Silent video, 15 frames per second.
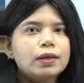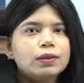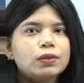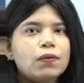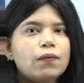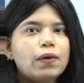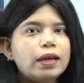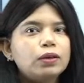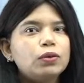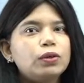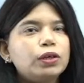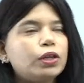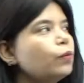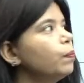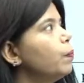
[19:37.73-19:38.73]
So why
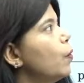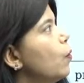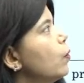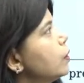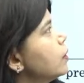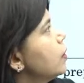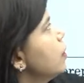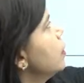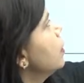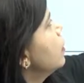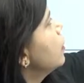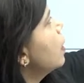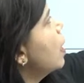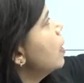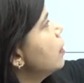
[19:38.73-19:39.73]
don't you post
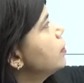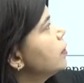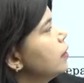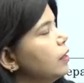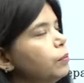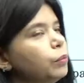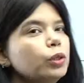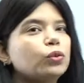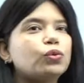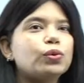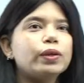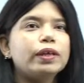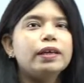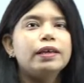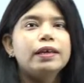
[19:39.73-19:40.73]
answer number
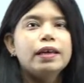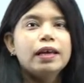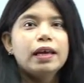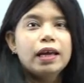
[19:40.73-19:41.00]
3